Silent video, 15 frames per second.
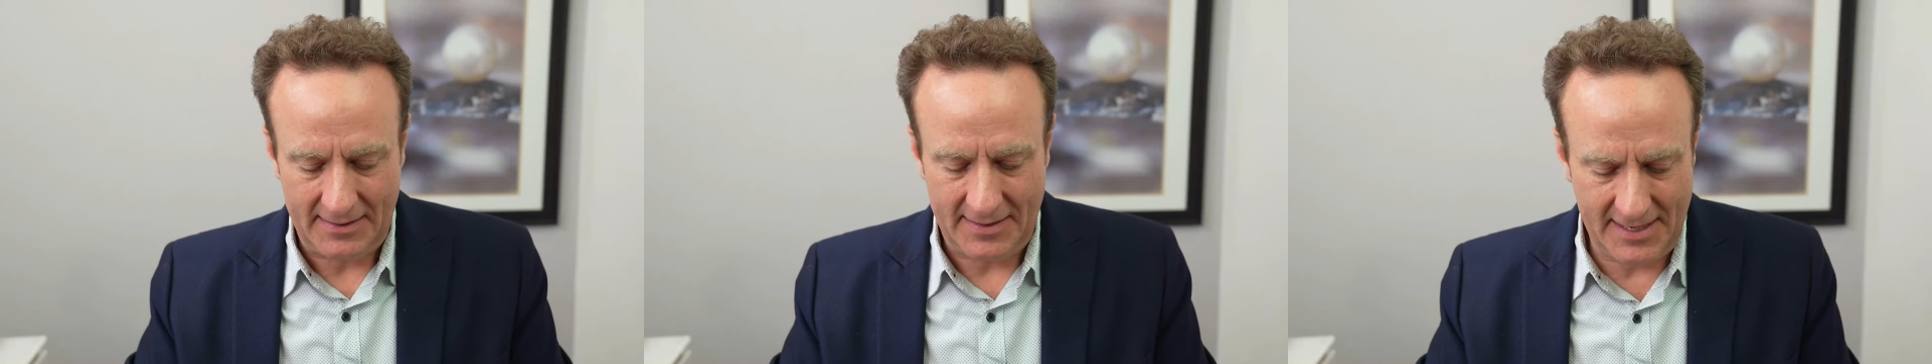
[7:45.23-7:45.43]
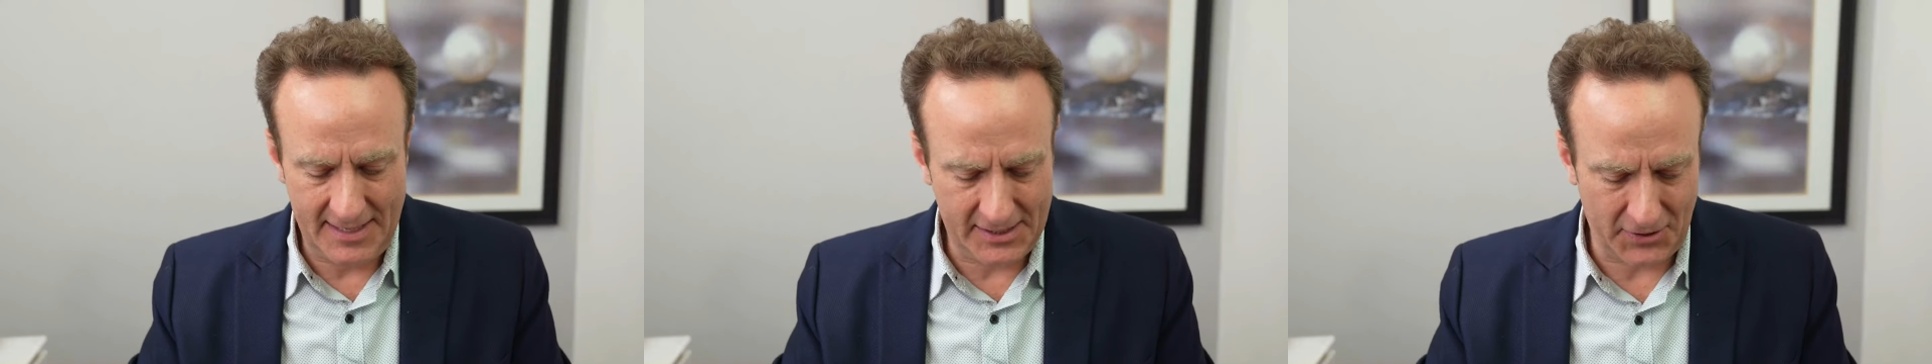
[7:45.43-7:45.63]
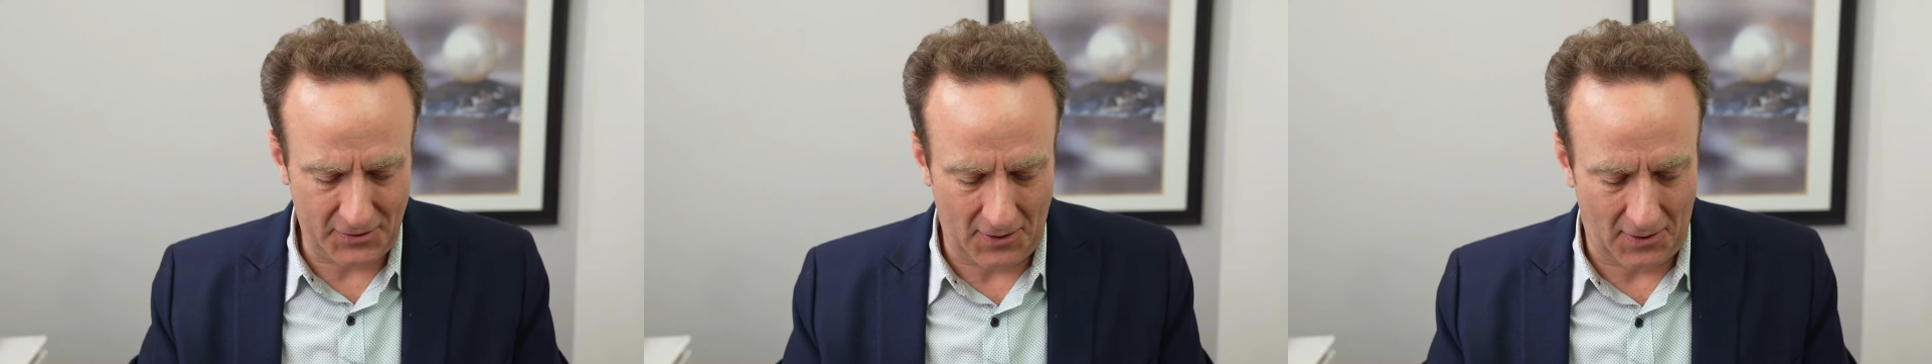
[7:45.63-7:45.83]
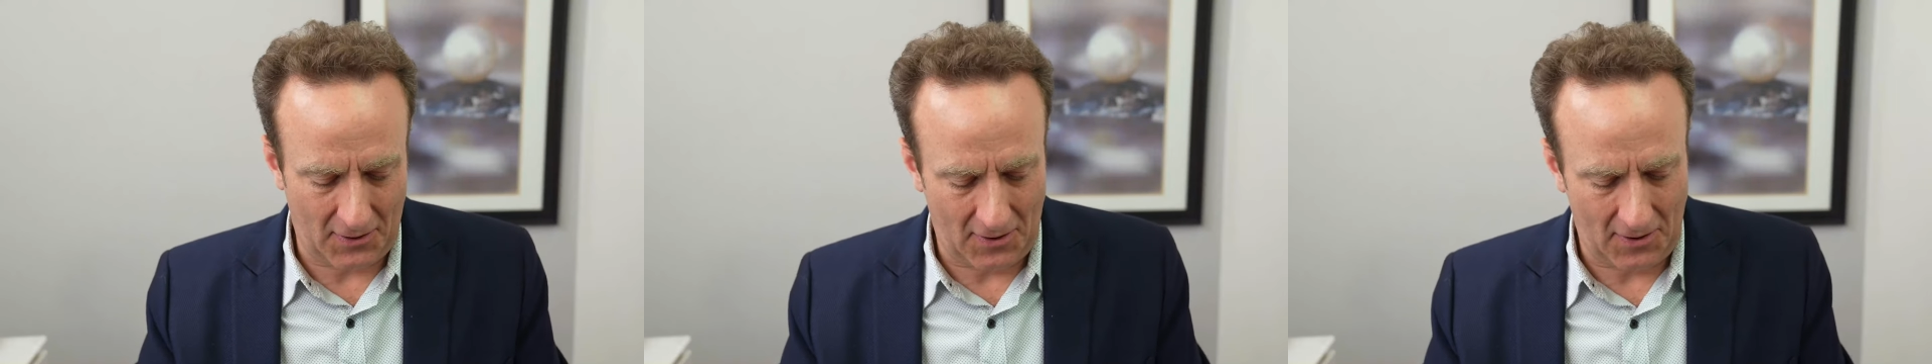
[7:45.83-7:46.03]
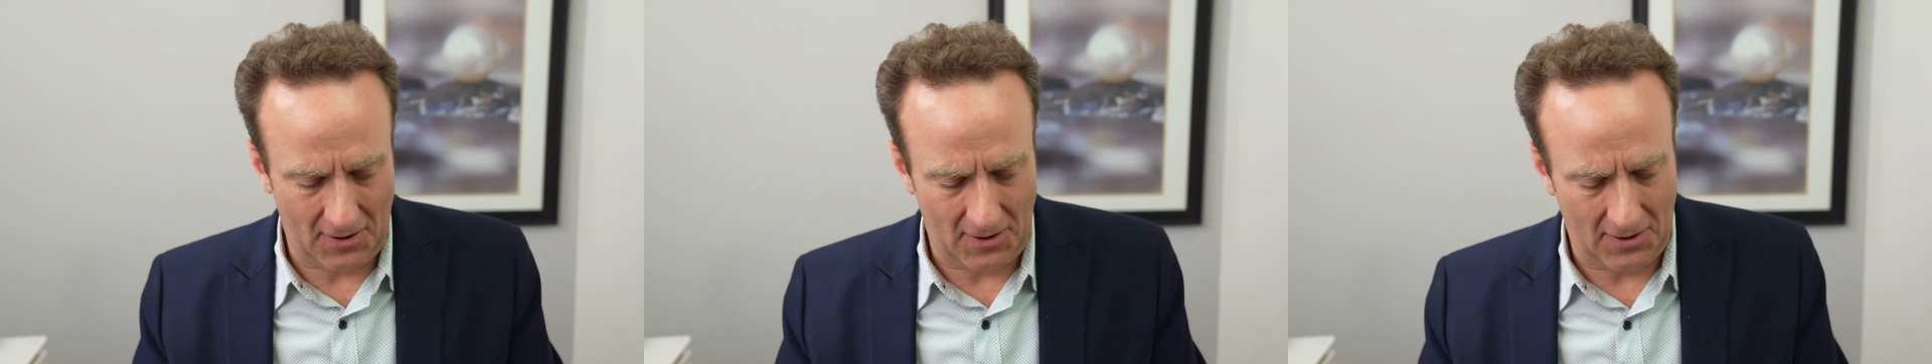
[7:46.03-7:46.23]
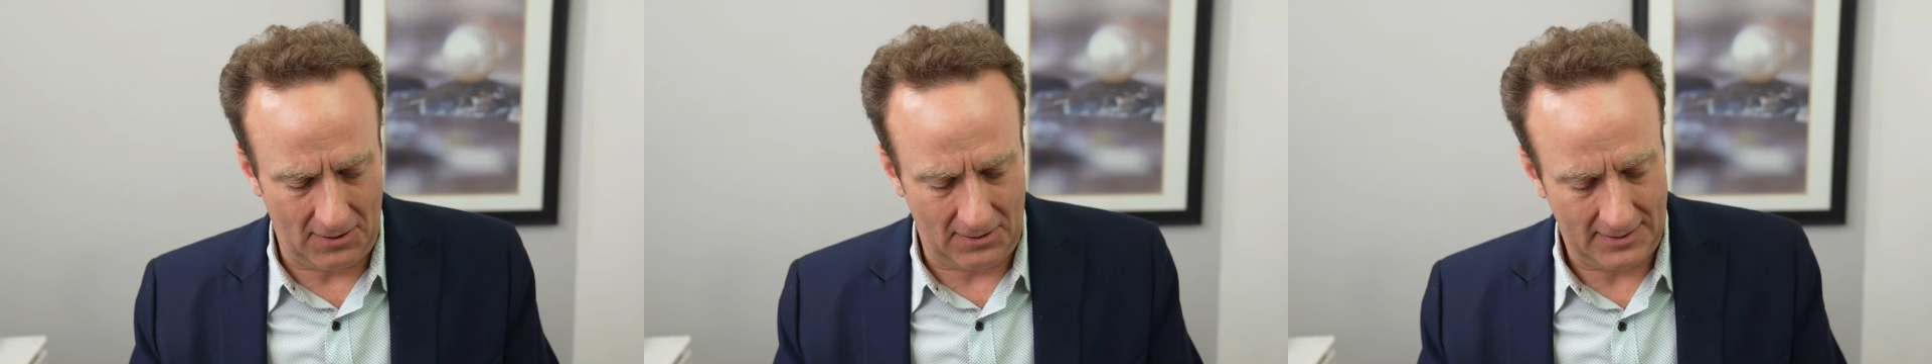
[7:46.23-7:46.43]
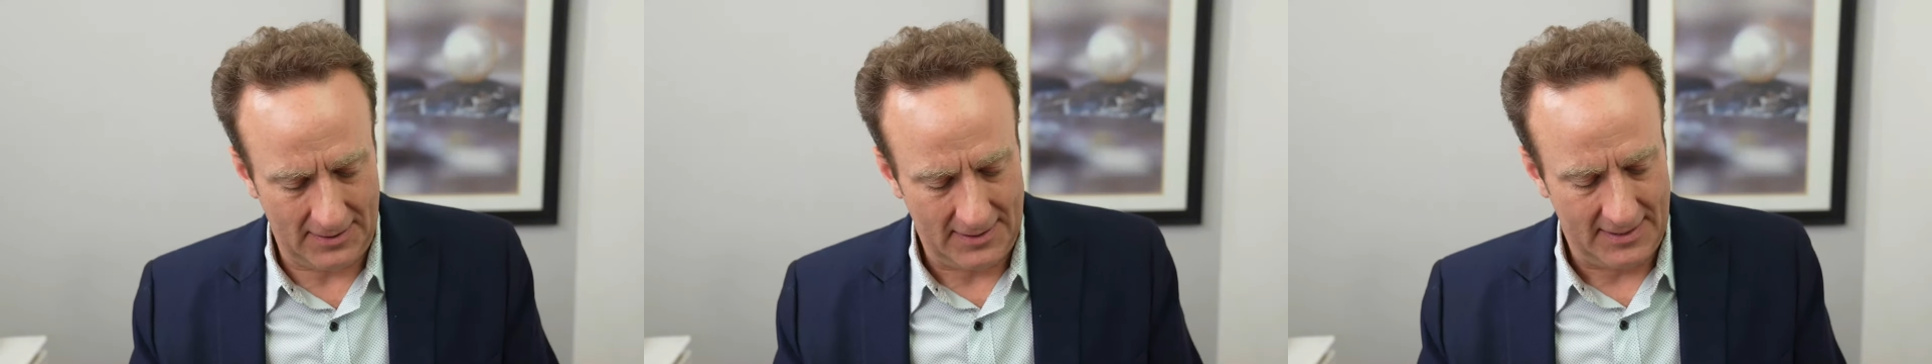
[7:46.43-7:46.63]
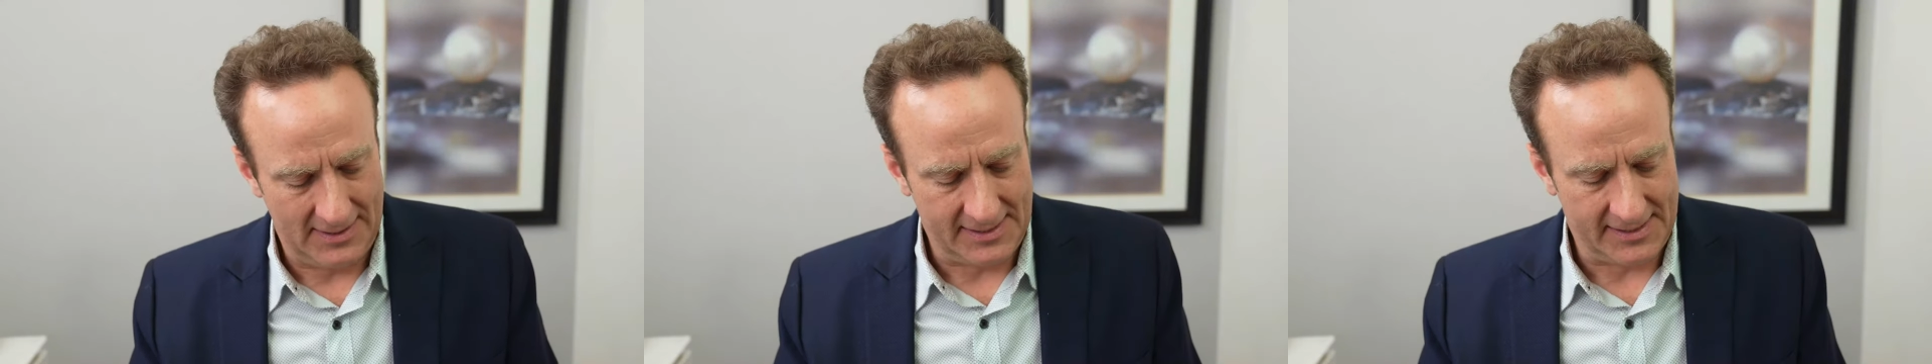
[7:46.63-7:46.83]
These are all
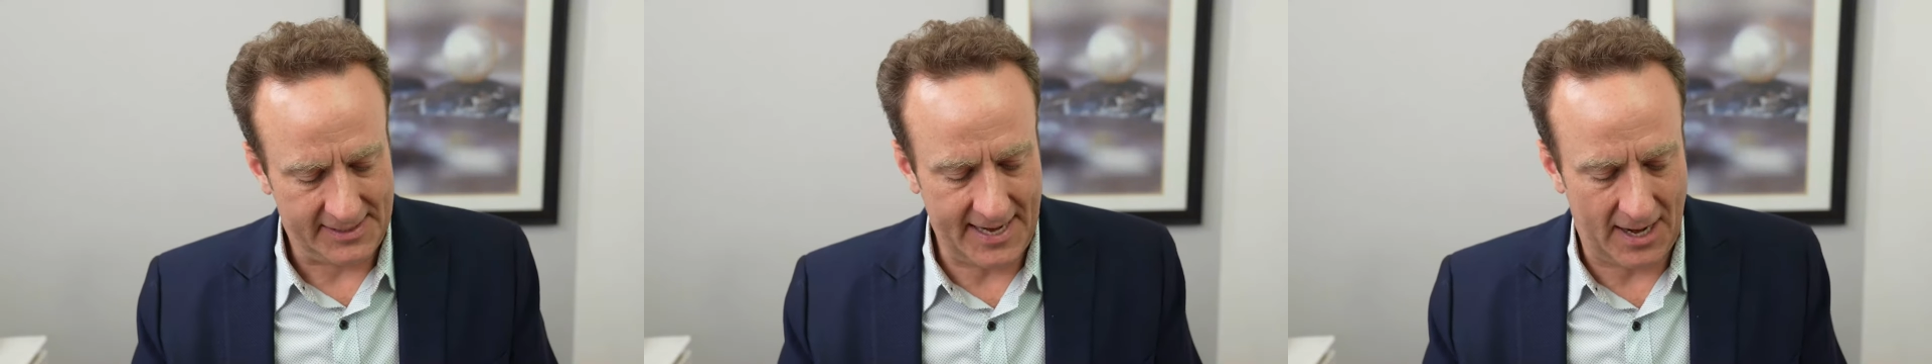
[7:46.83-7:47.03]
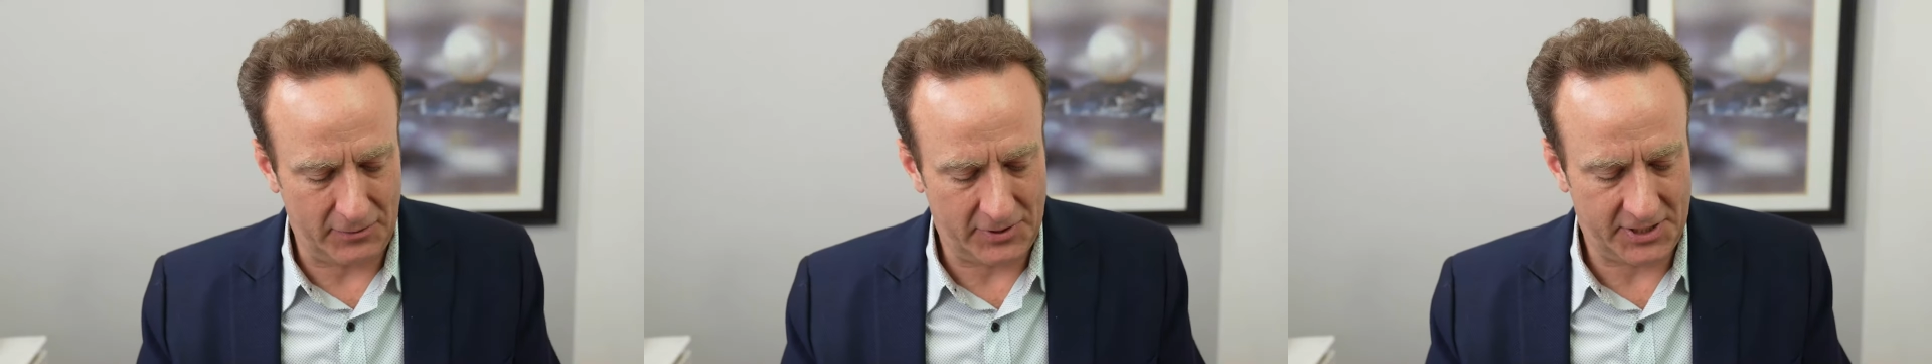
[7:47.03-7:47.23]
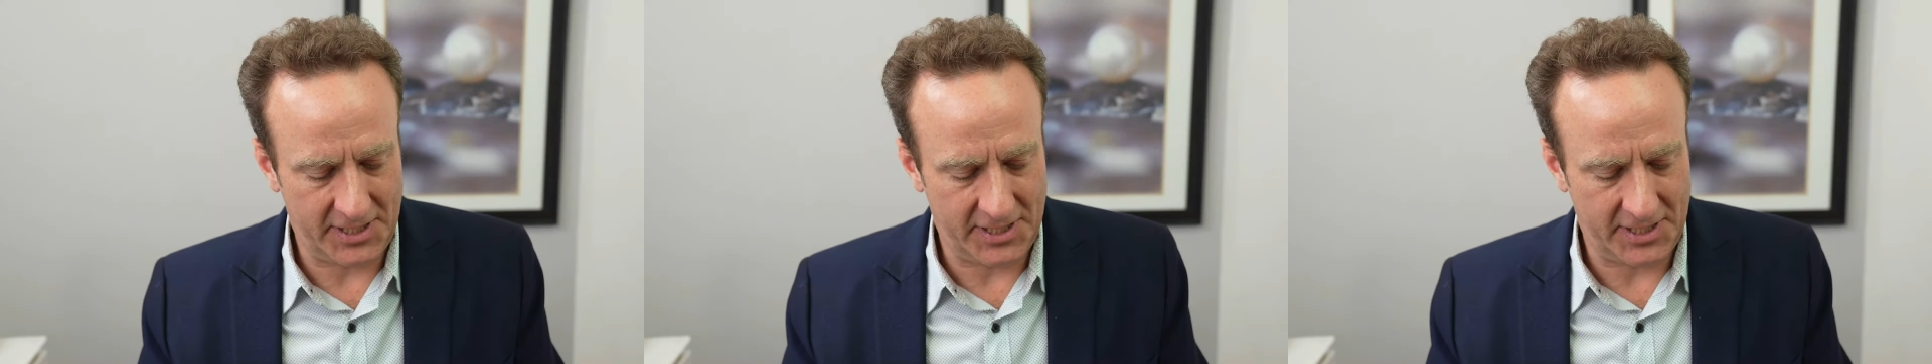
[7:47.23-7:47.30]
South